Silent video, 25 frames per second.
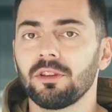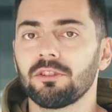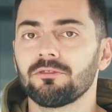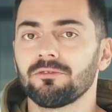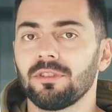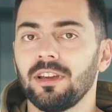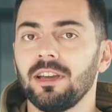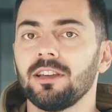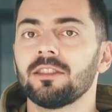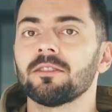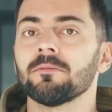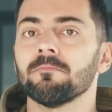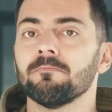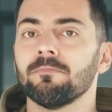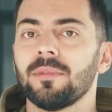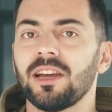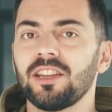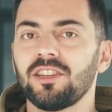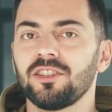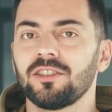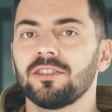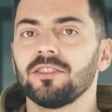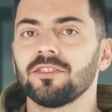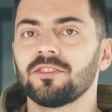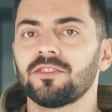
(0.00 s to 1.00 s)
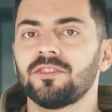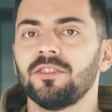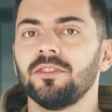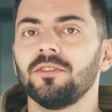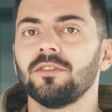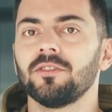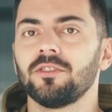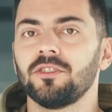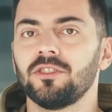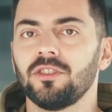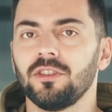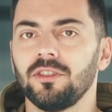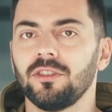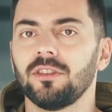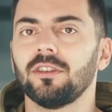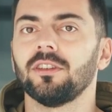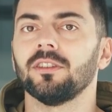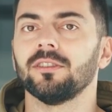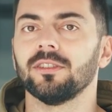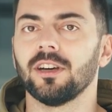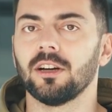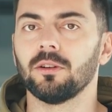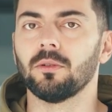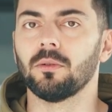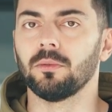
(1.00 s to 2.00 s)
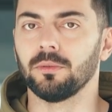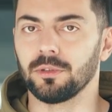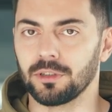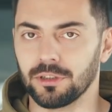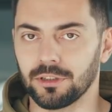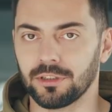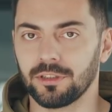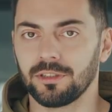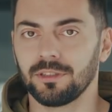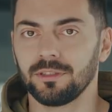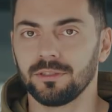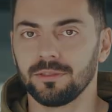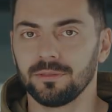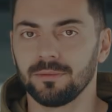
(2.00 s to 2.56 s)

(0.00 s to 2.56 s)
we create magical synergy in our work.